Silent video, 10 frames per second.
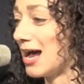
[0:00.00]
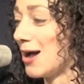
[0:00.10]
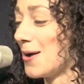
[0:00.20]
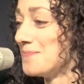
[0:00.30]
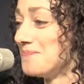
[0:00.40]

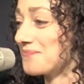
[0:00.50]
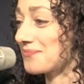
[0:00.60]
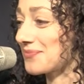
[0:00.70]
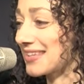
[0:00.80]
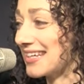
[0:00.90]
Um,
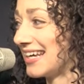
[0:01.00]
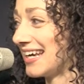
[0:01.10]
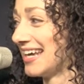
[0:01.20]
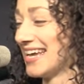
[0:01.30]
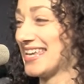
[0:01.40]
Not a good sign.
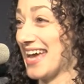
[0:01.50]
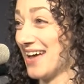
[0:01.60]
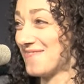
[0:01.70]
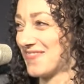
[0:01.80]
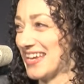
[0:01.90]

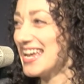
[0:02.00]
yeah.